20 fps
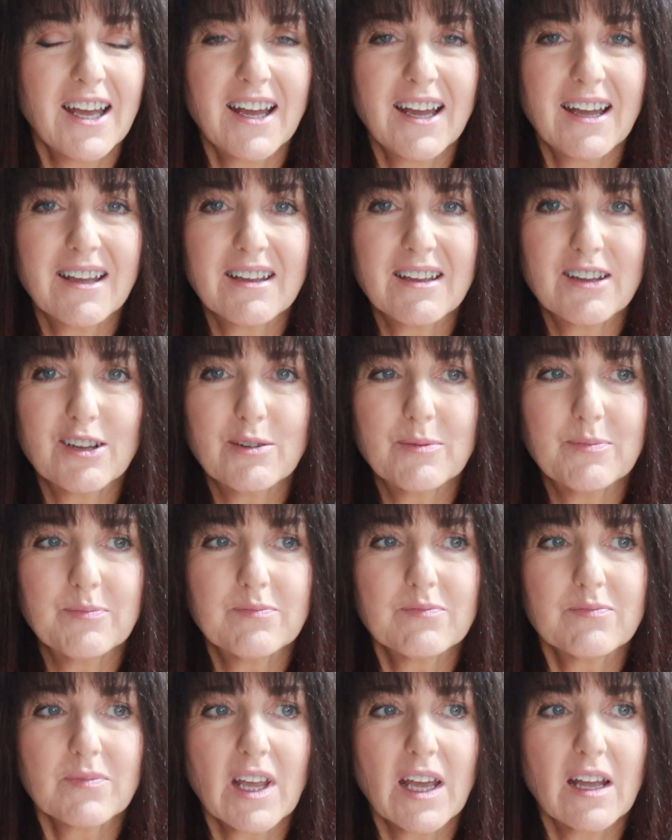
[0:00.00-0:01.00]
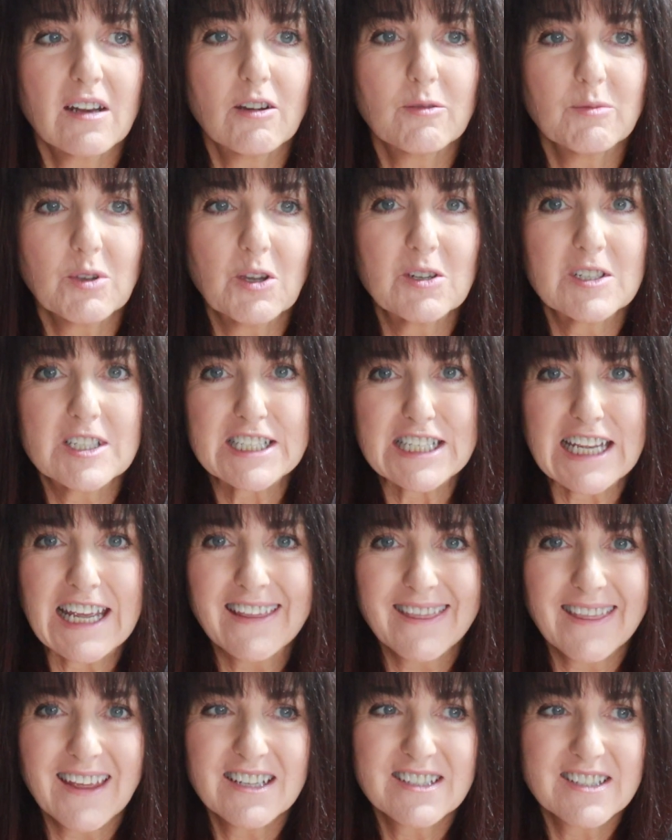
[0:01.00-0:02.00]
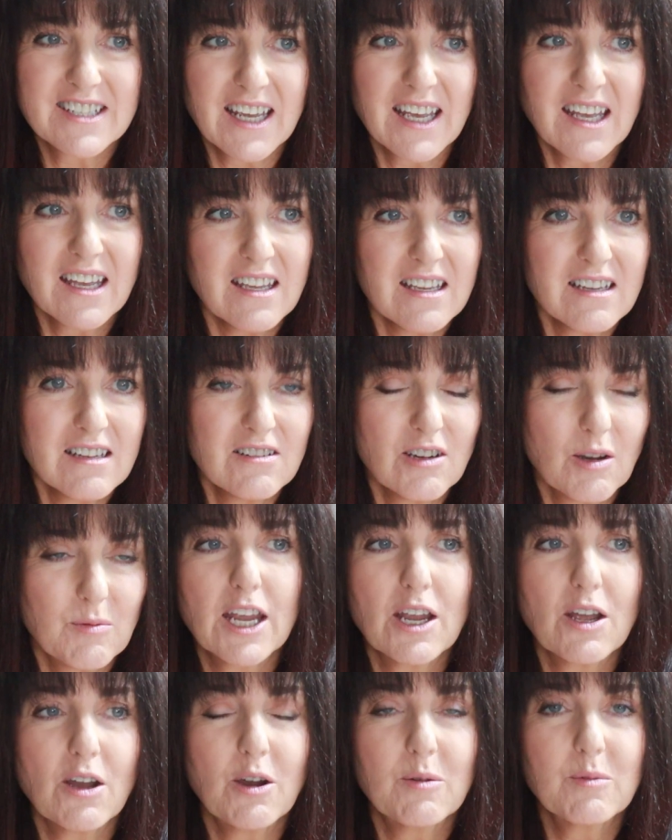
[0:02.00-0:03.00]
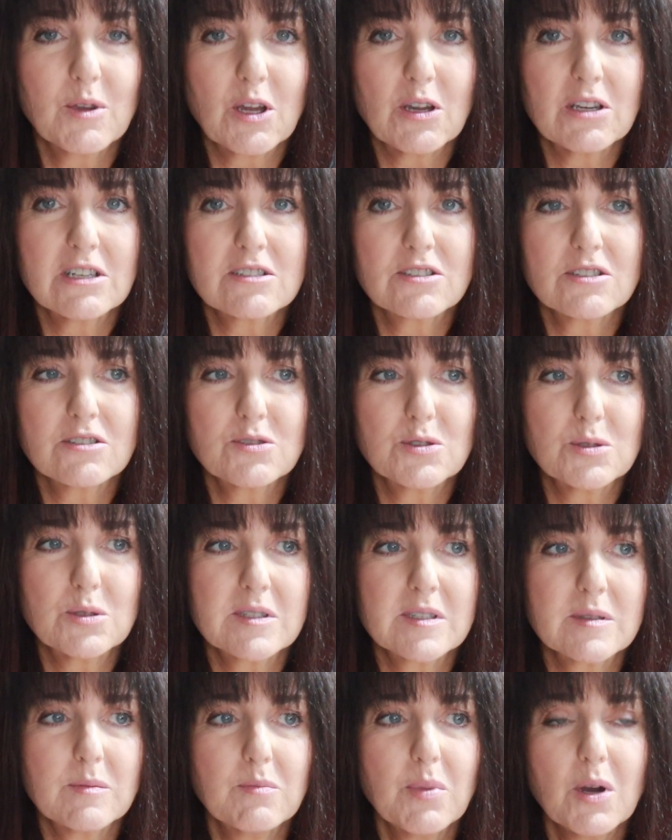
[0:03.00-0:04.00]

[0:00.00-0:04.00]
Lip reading: and I'm going to take that day. Today I'm going to do some